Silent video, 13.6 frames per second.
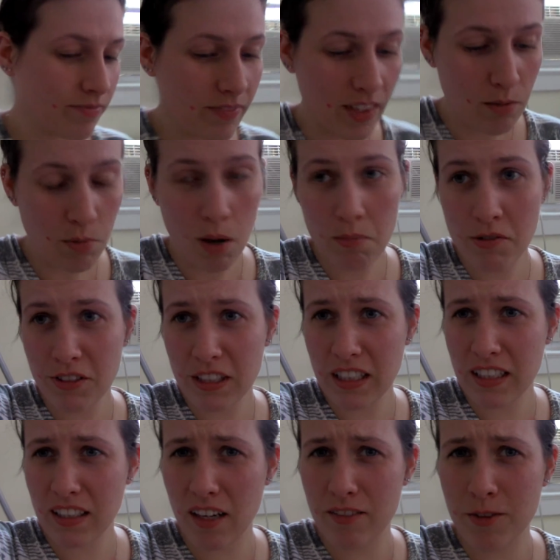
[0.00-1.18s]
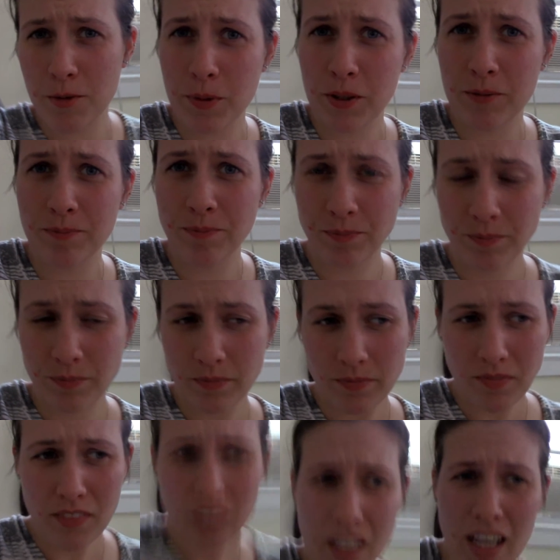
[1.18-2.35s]
It's probably really uncomfortable.
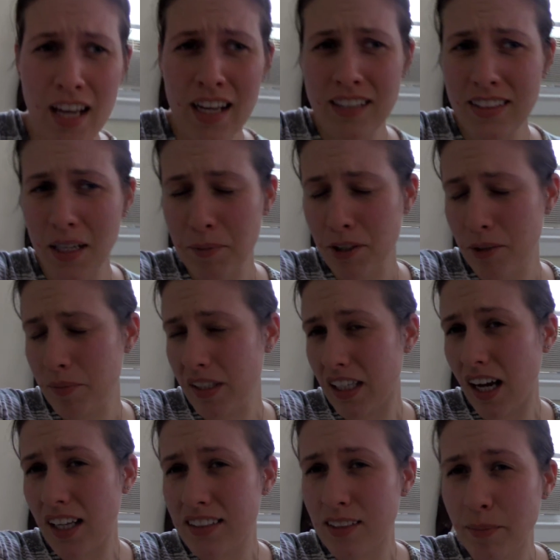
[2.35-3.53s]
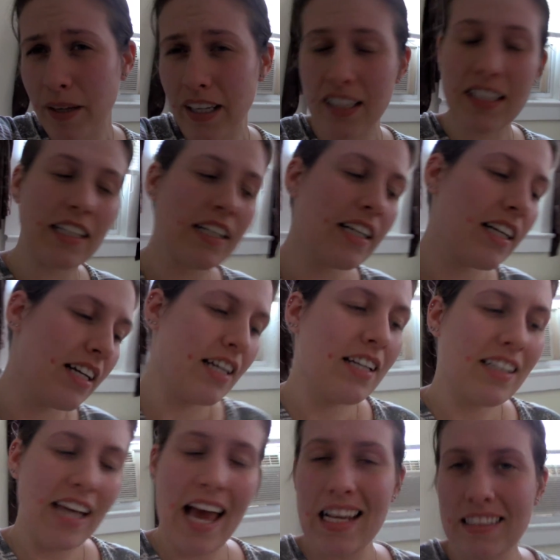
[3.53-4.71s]
And on top of her being constipated,
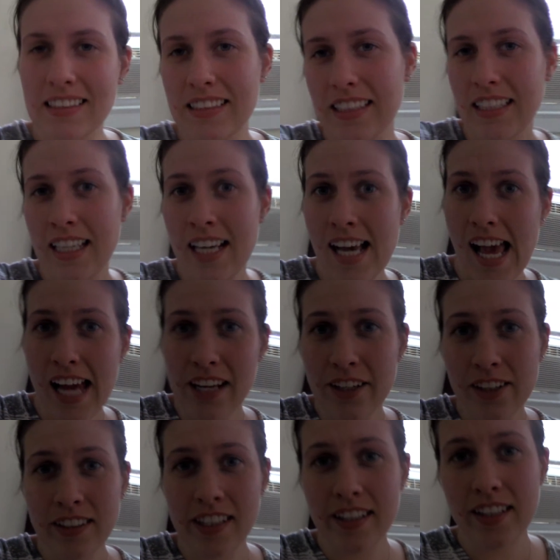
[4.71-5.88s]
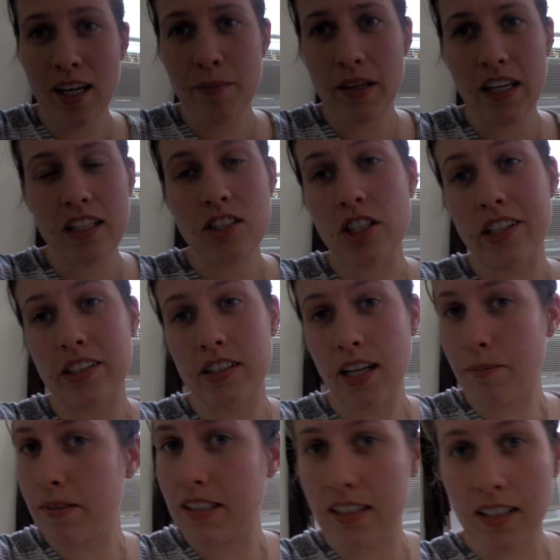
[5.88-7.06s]
gassy, and her teeth coming in, she has
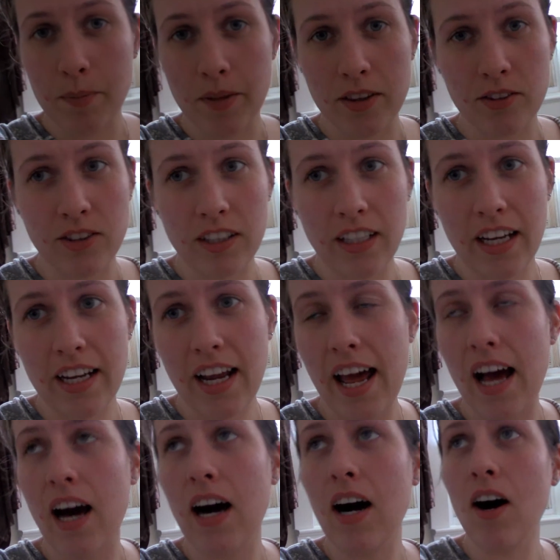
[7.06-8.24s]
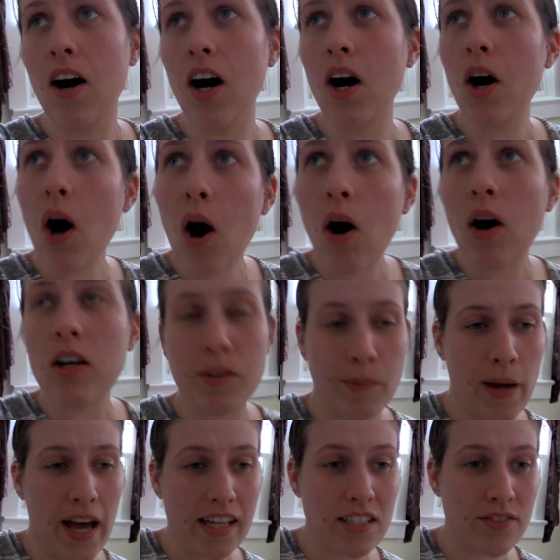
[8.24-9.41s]
not been sleeping through the night at all the
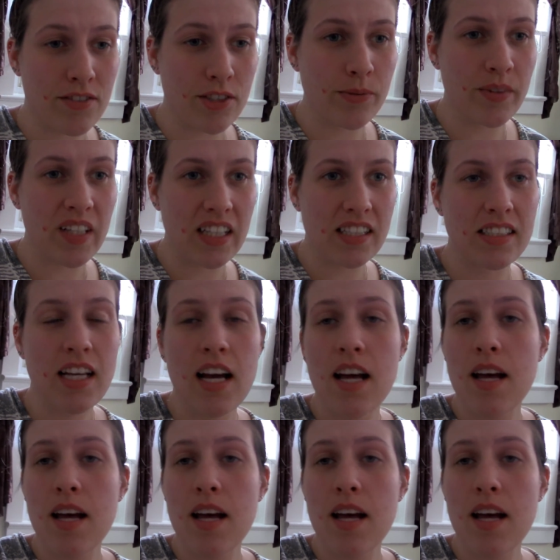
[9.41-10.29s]
past few weeks.